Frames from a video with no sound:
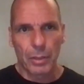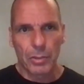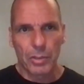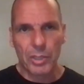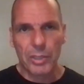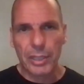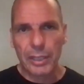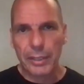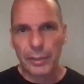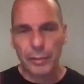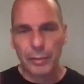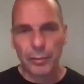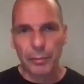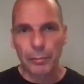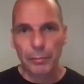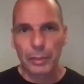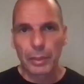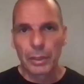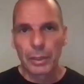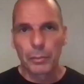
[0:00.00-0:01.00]
Just get rid of them.
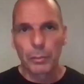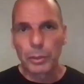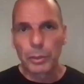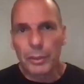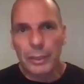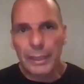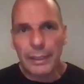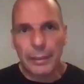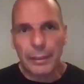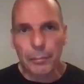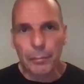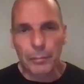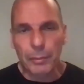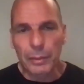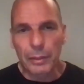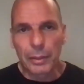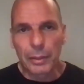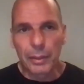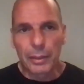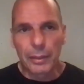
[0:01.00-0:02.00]
We don't need them.
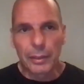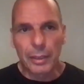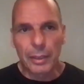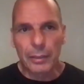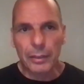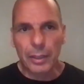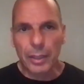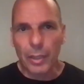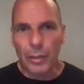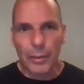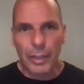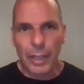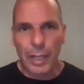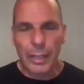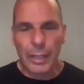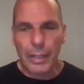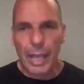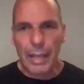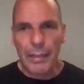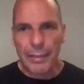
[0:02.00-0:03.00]

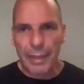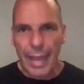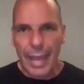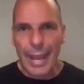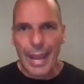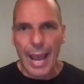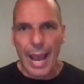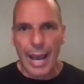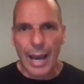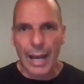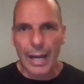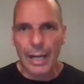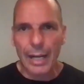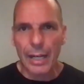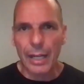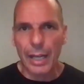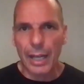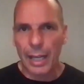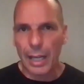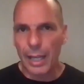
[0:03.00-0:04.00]
They are
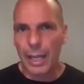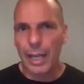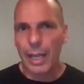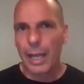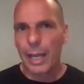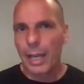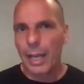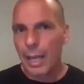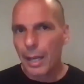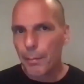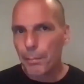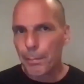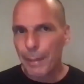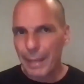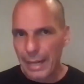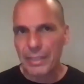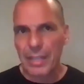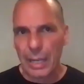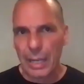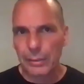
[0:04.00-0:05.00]
a
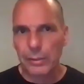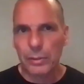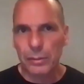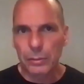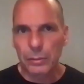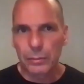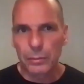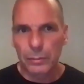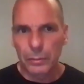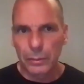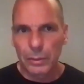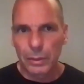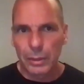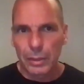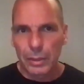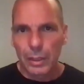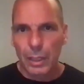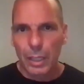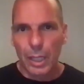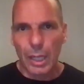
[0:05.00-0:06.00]
parasite.
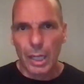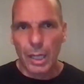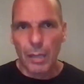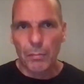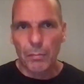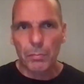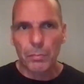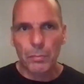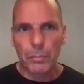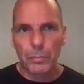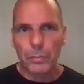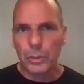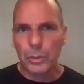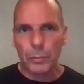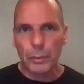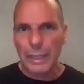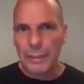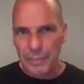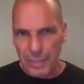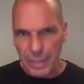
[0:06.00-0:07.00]

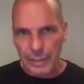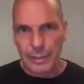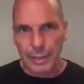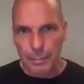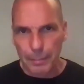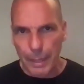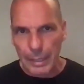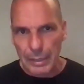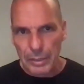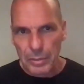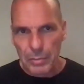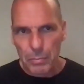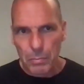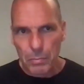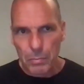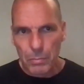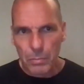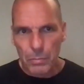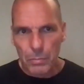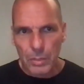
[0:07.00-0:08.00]
We have central banks.
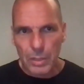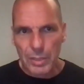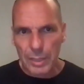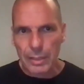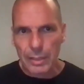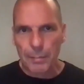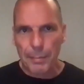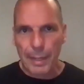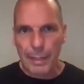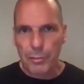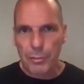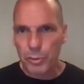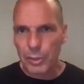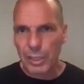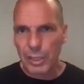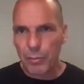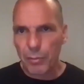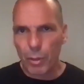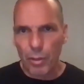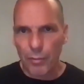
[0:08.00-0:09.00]
The central bank should
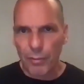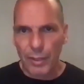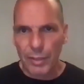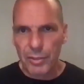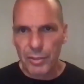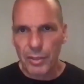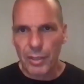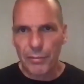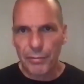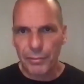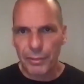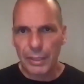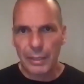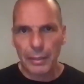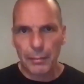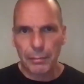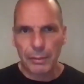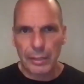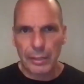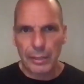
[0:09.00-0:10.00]
give all of us a
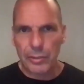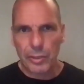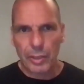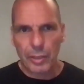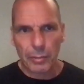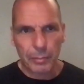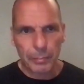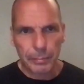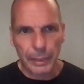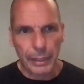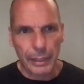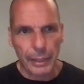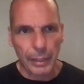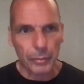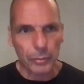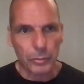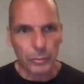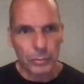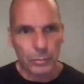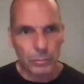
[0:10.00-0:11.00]
free digital bank
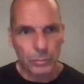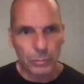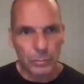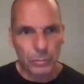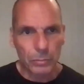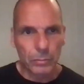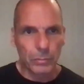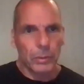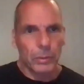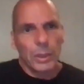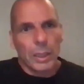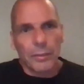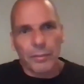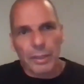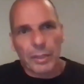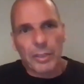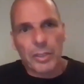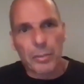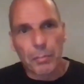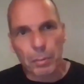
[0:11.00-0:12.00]
account. Really
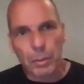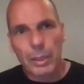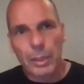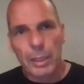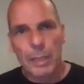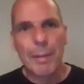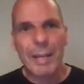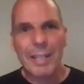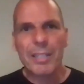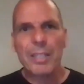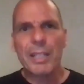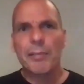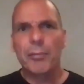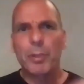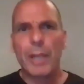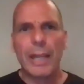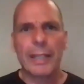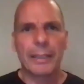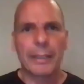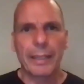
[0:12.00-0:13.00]
very simple. Imagine if
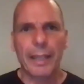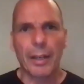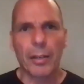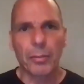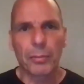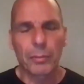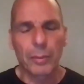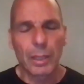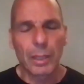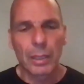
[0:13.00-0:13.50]
we had it now.